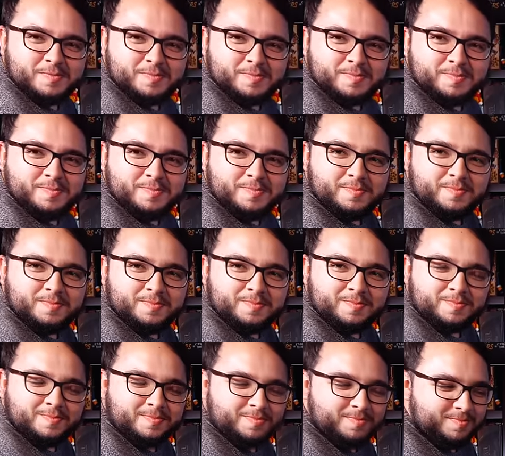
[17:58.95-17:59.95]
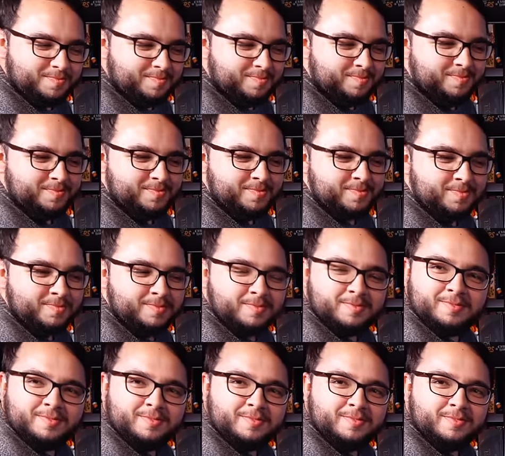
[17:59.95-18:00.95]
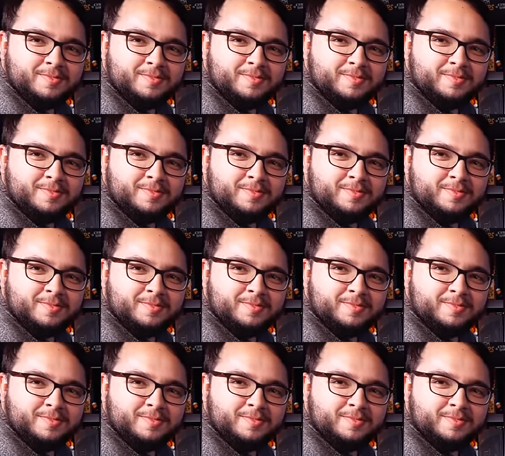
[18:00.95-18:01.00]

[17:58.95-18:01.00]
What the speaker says: This person isn't speaking.